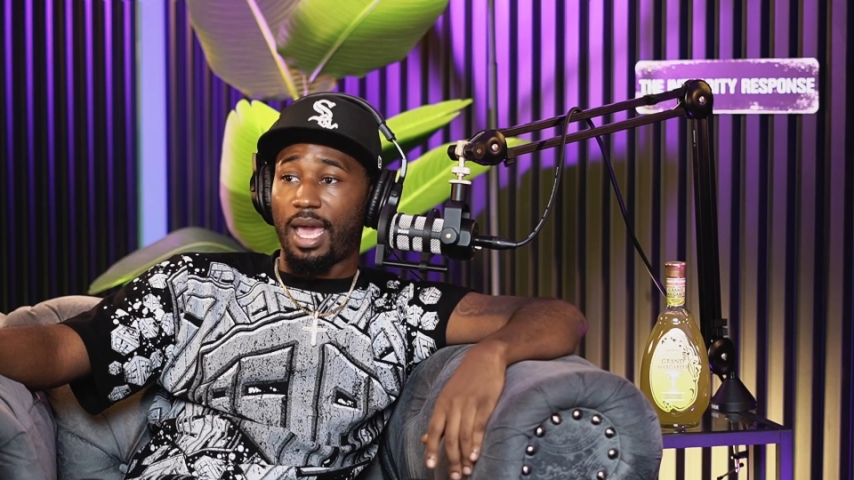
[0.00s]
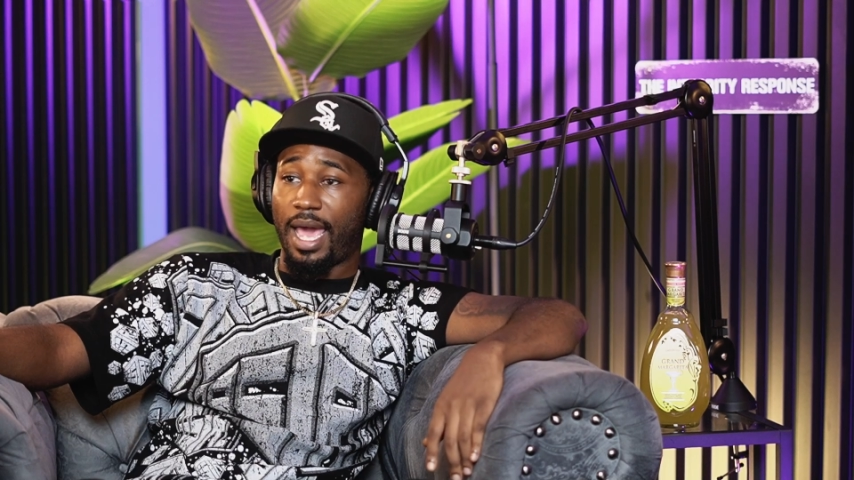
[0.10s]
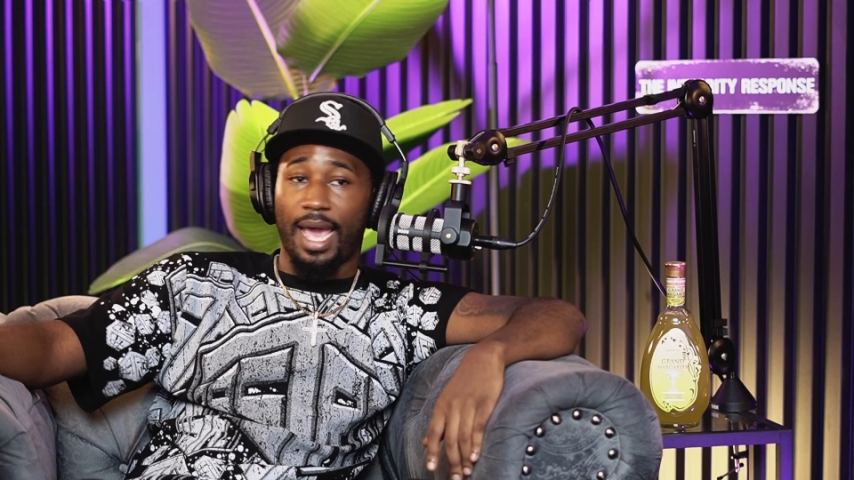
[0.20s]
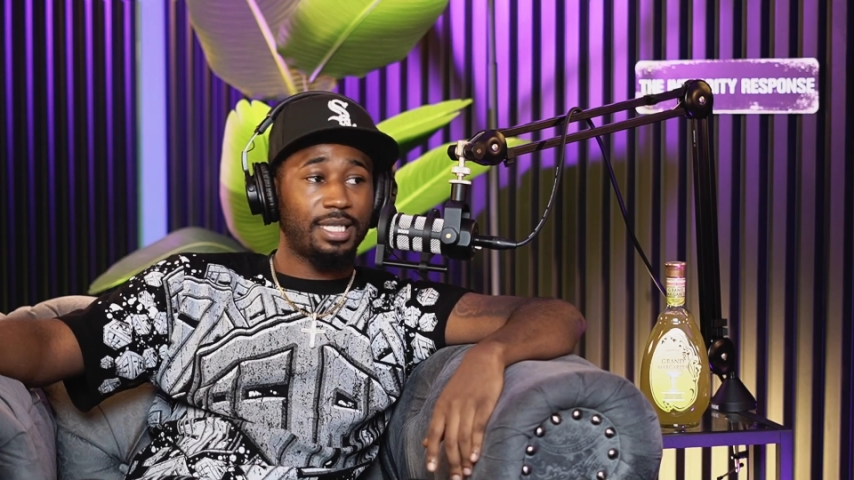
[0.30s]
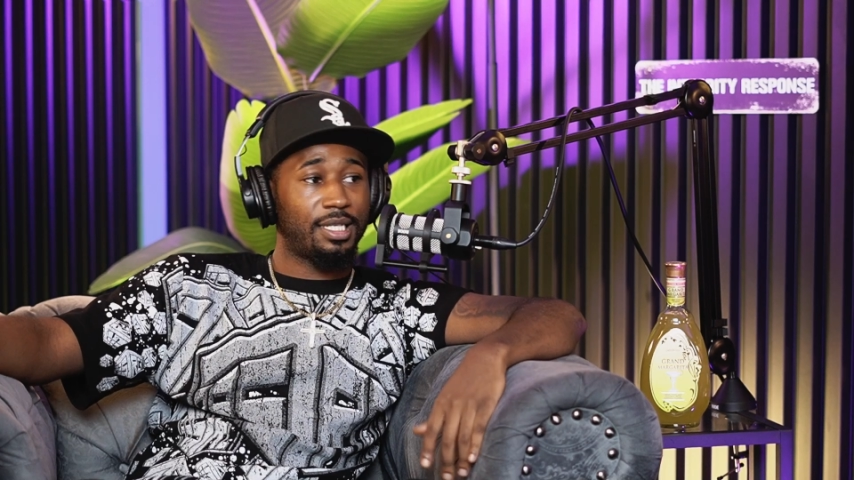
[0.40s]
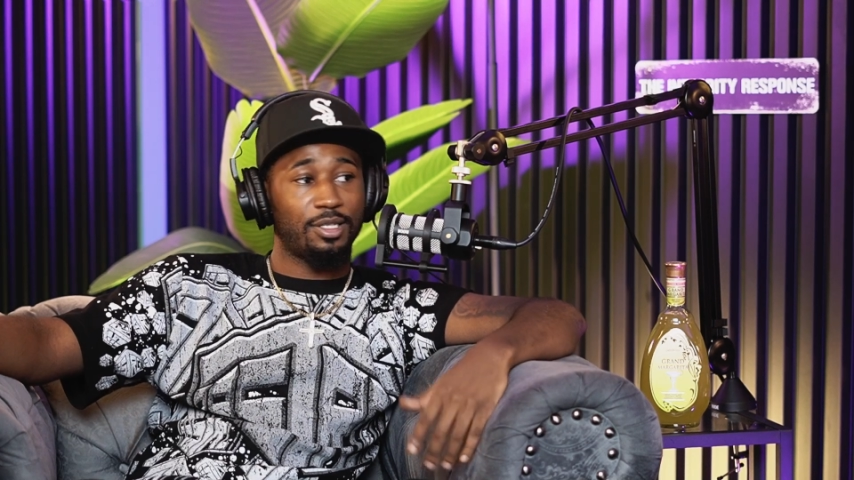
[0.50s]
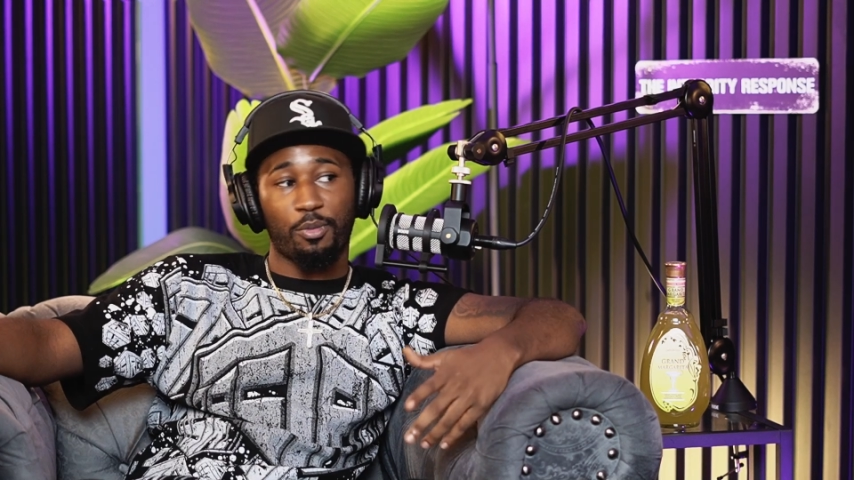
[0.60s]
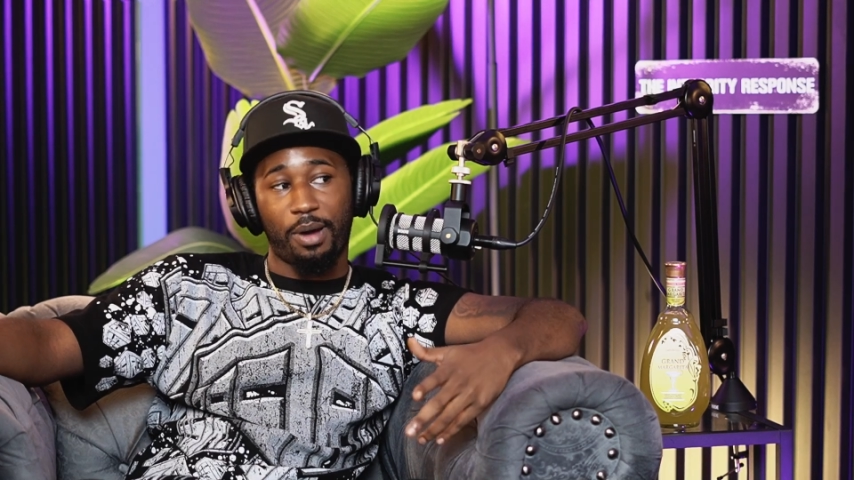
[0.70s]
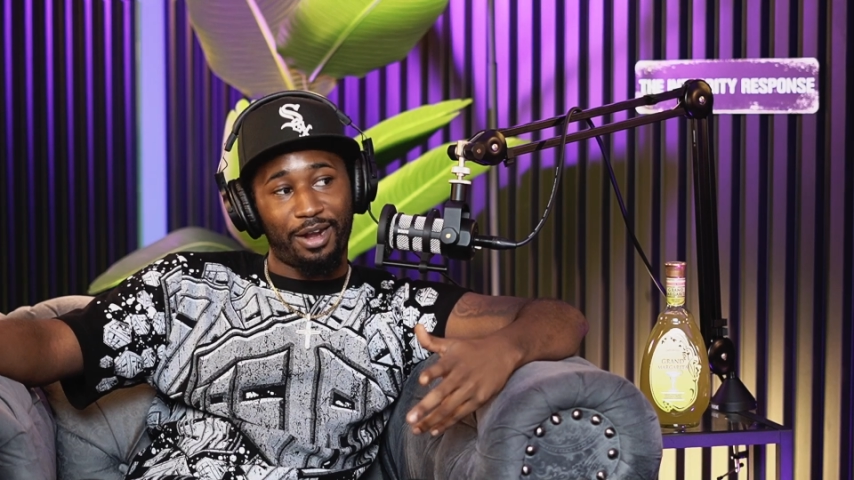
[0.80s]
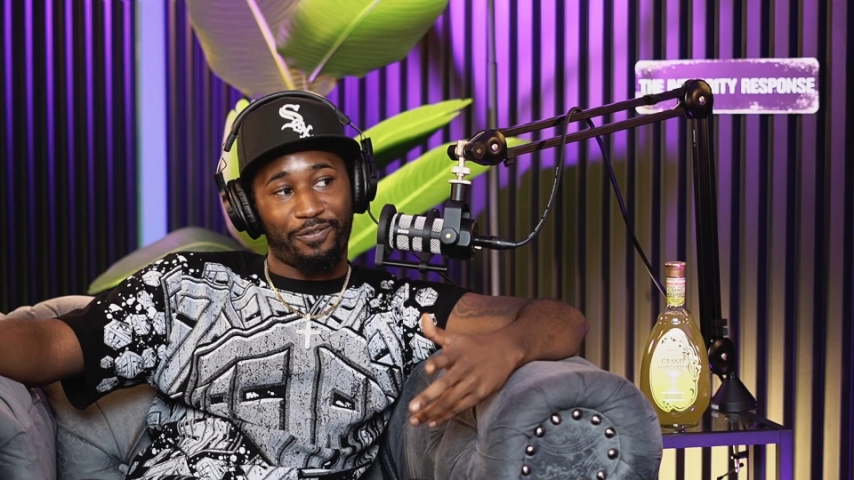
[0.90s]
asking
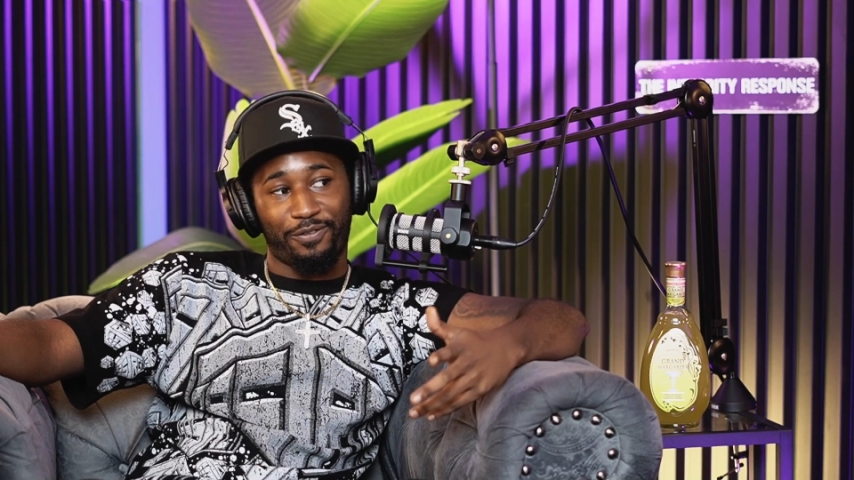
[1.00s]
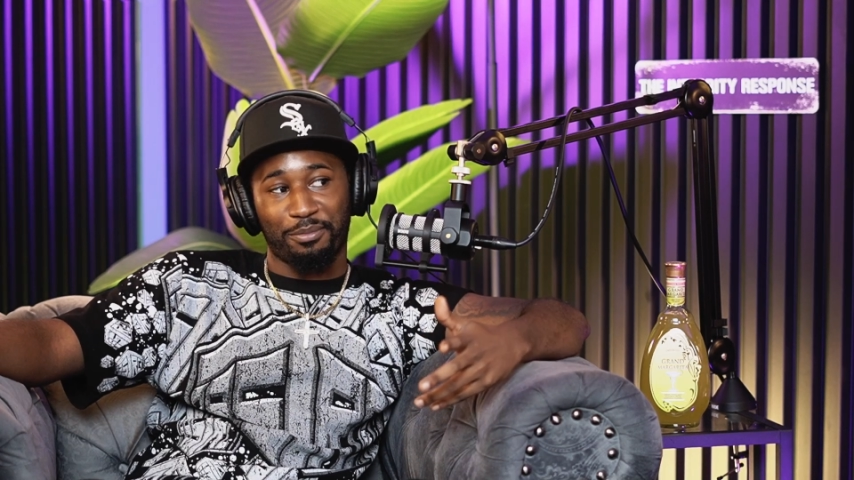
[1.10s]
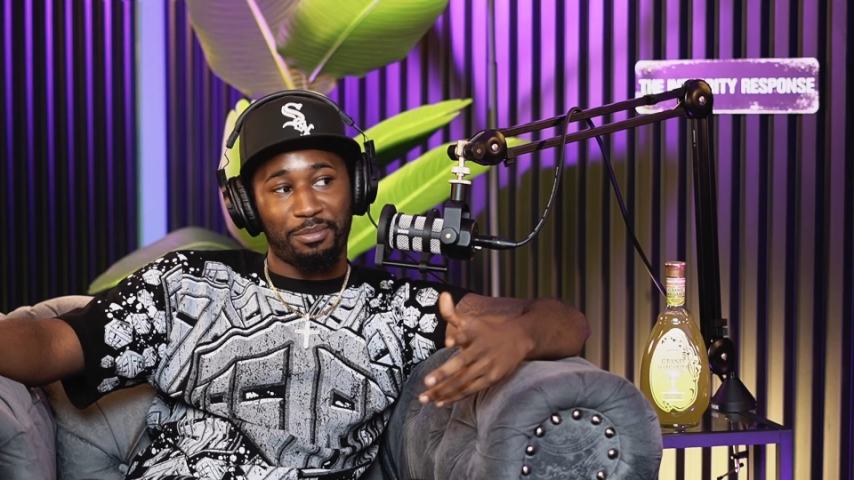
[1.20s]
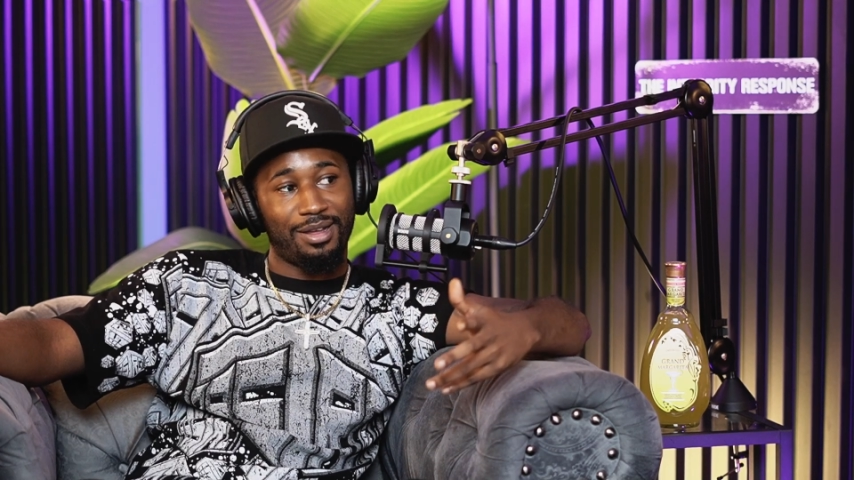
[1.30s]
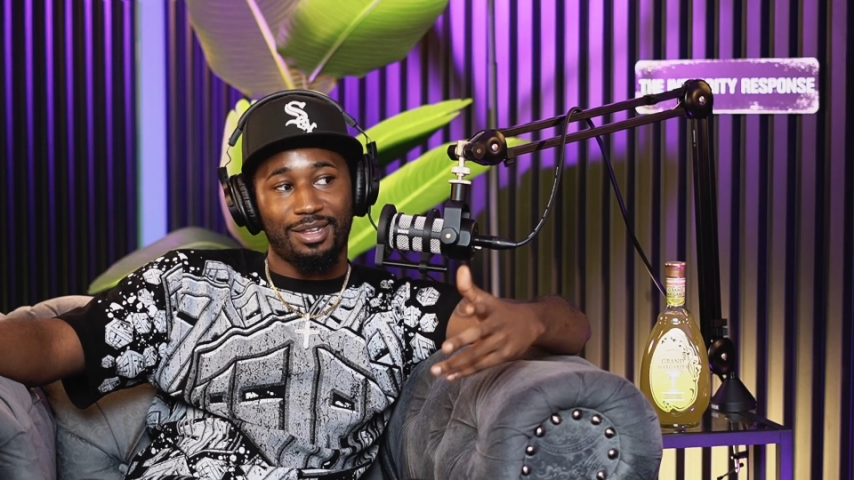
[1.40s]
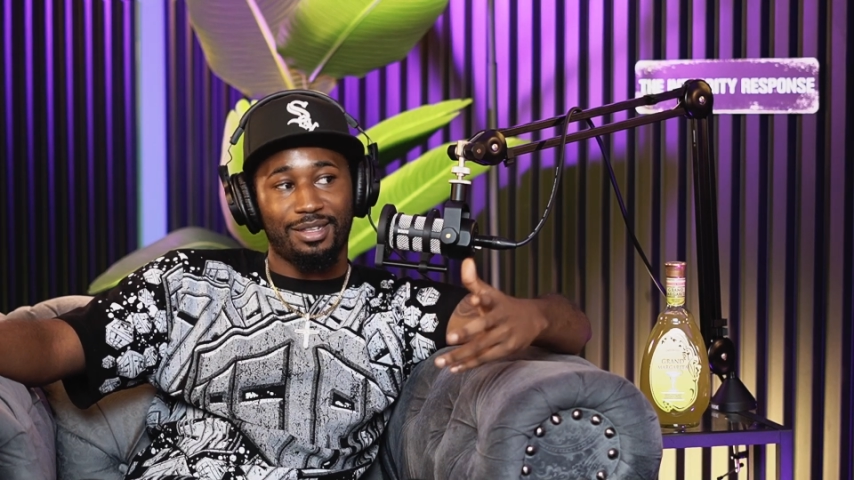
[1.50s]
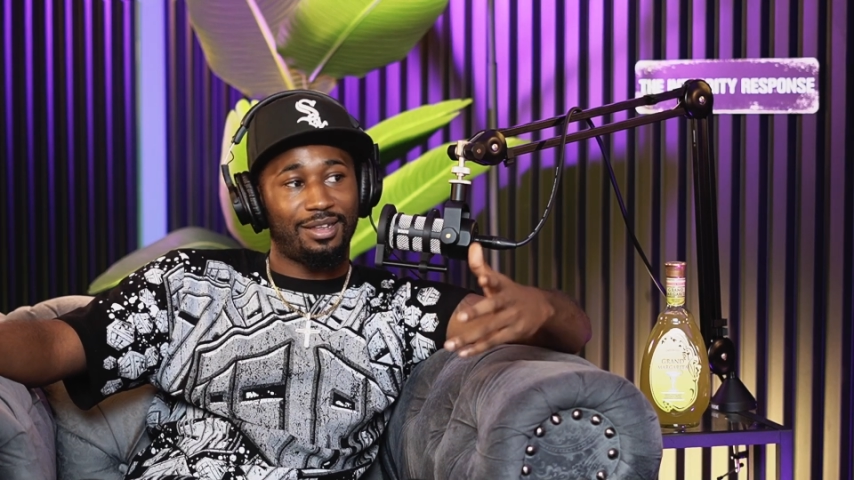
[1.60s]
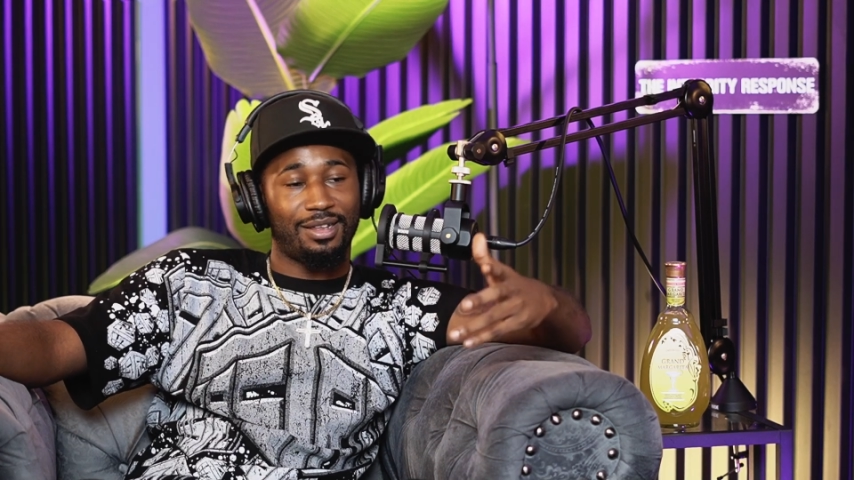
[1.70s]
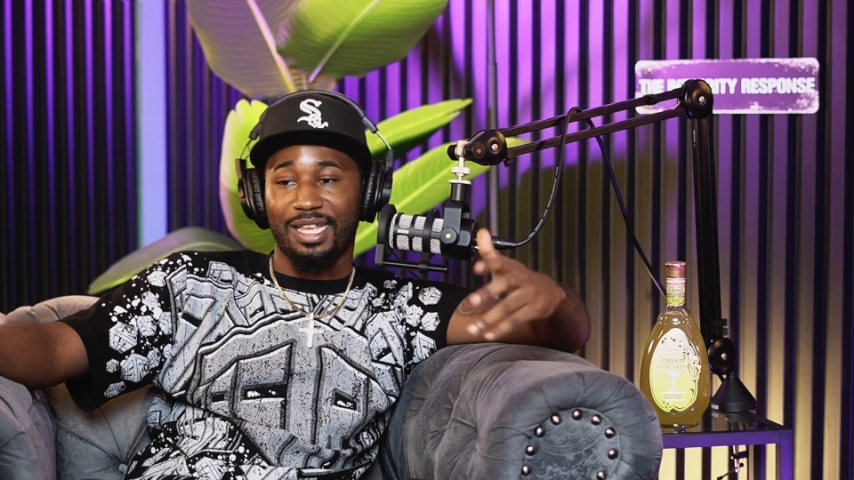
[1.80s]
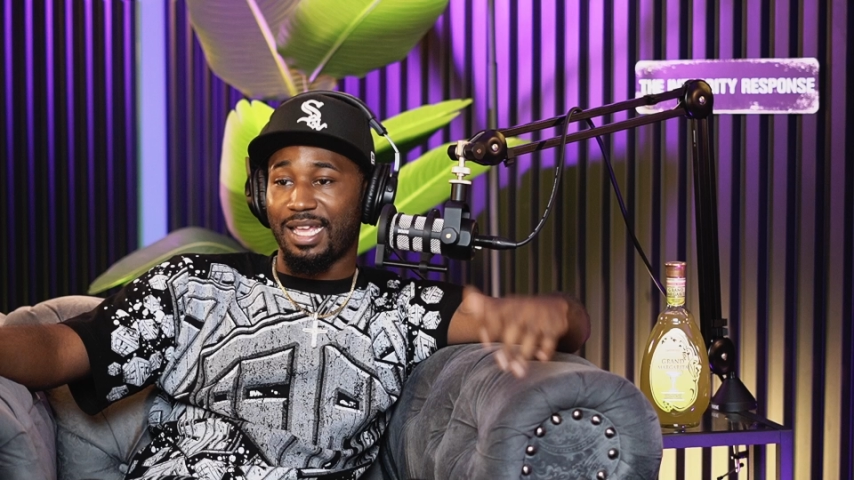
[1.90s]
nobody for money,
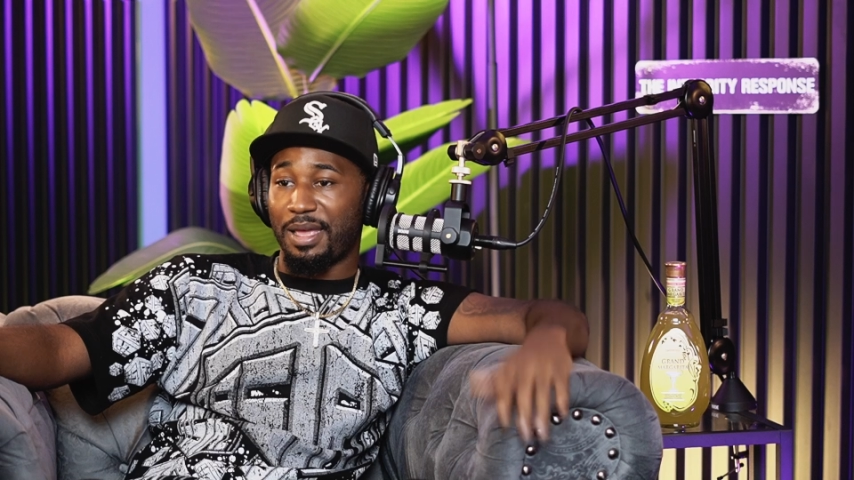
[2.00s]
nothing.